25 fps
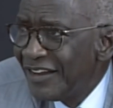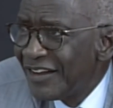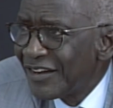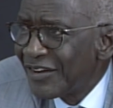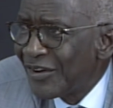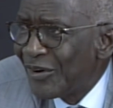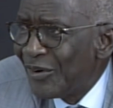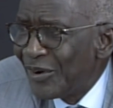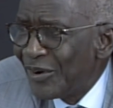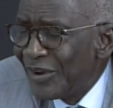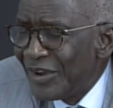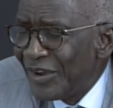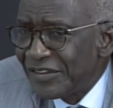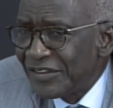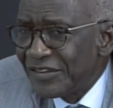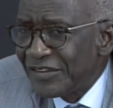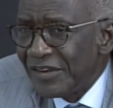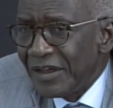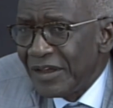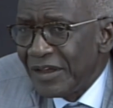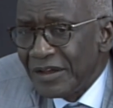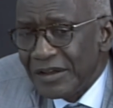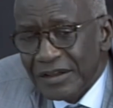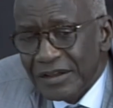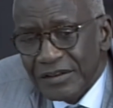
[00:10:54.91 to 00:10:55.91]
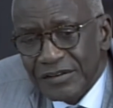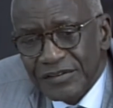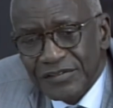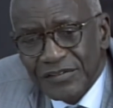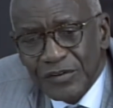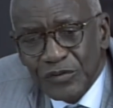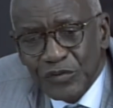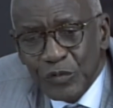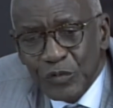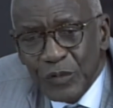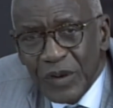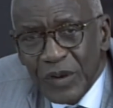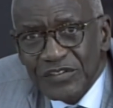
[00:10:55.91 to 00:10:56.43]
called a
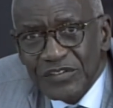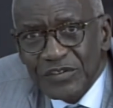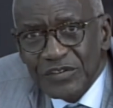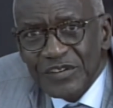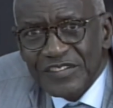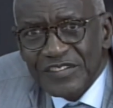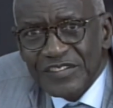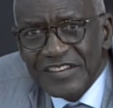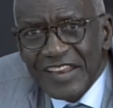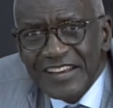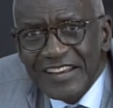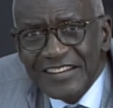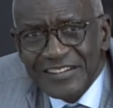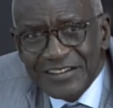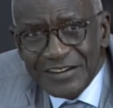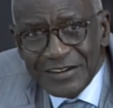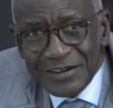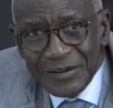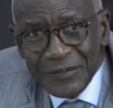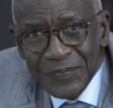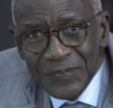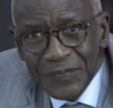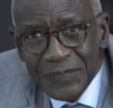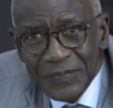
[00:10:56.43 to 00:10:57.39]
Situation Center.